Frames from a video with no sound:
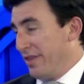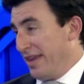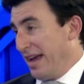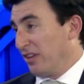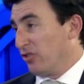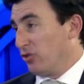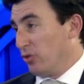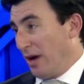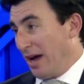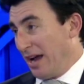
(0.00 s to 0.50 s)
the
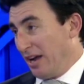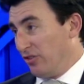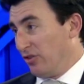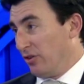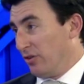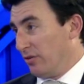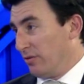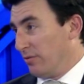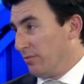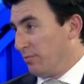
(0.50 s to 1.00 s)
actual
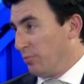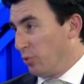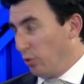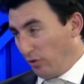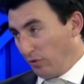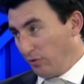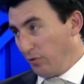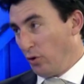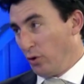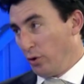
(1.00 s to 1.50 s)
agent
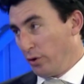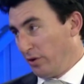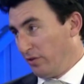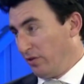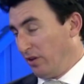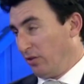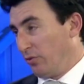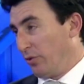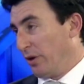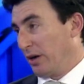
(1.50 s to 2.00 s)
puts forward as
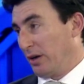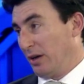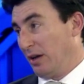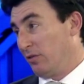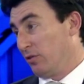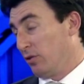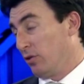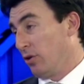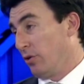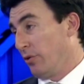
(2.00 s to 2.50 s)

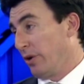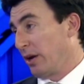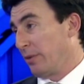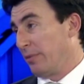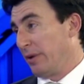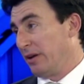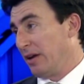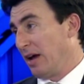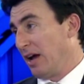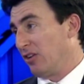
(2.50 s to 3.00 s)
his or her
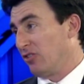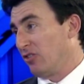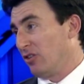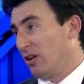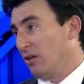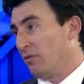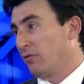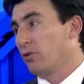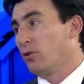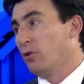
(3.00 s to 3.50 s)
recommendation,
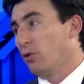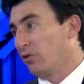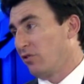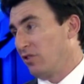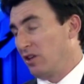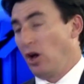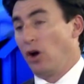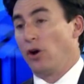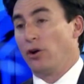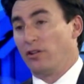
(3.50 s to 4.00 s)
and of course
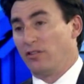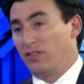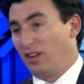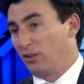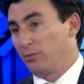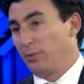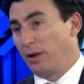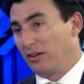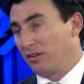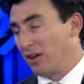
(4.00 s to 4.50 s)
the owner's
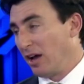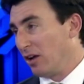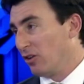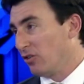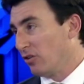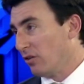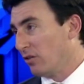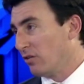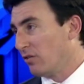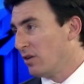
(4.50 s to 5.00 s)

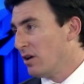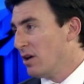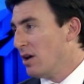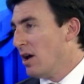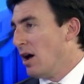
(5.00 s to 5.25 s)
expectations.